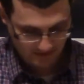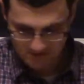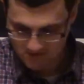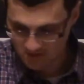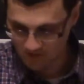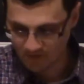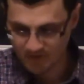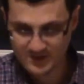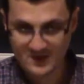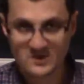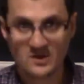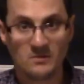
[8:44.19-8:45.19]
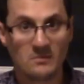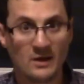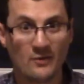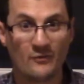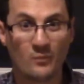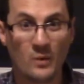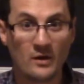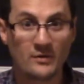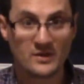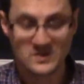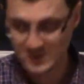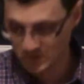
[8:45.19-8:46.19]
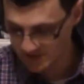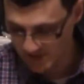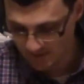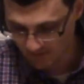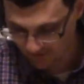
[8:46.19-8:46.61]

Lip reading: so there's a certain amount of wealth associated with